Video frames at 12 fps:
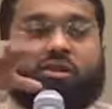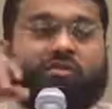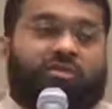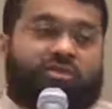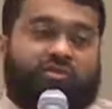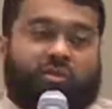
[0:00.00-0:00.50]

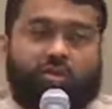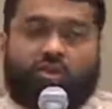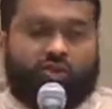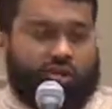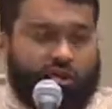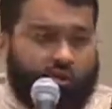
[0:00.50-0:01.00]
of this
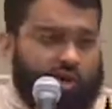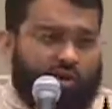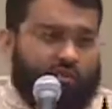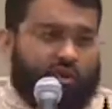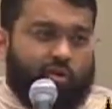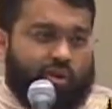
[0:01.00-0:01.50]
village,
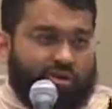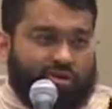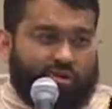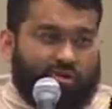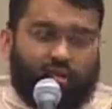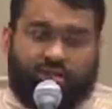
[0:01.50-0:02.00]
wherever it
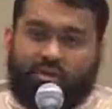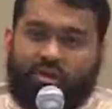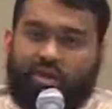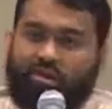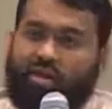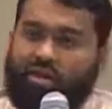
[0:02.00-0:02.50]
was
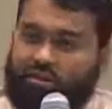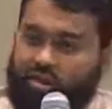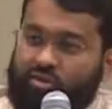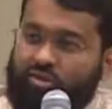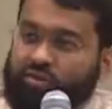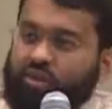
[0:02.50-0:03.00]
in
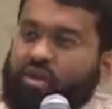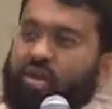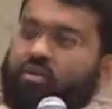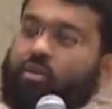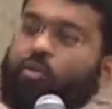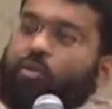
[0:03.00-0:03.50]
Kazakhstan or something.
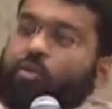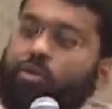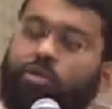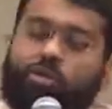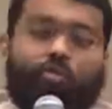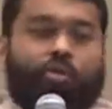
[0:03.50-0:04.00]
Suppose
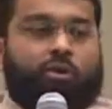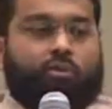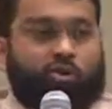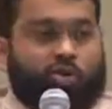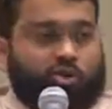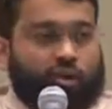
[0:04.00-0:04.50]
we were to
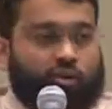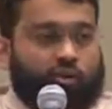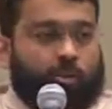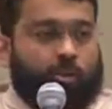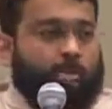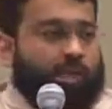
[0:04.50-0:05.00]
put in charge
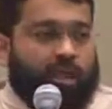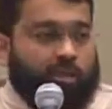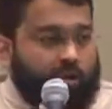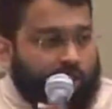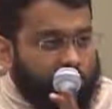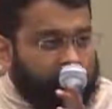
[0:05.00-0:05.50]
there,
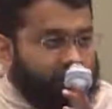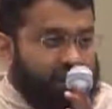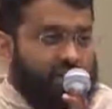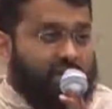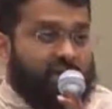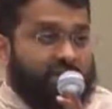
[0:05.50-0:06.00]
and they're
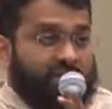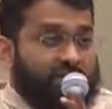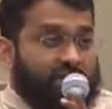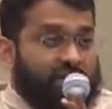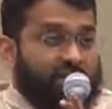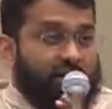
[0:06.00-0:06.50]
completely
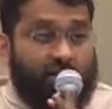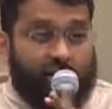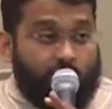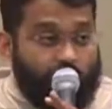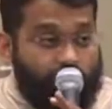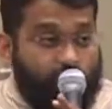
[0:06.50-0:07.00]
content,
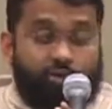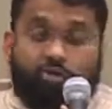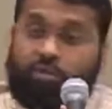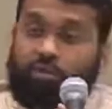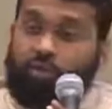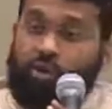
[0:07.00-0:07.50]
and they're
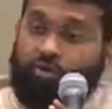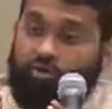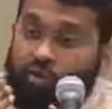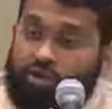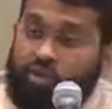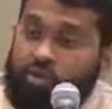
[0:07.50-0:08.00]
used to
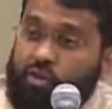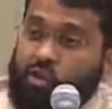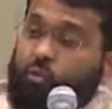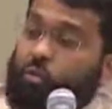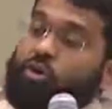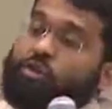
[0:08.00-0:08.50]

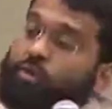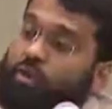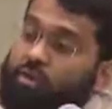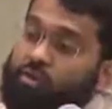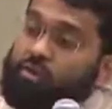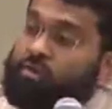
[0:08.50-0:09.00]
14-year-old boys
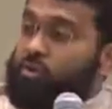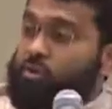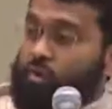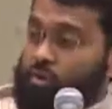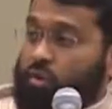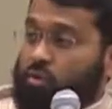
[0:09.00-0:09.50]
marrying
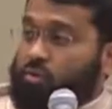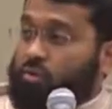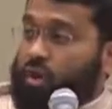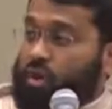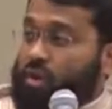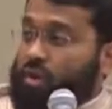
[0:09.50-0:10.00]
13-year-old
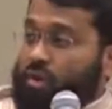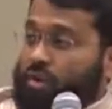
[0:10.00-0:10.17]
girls, right?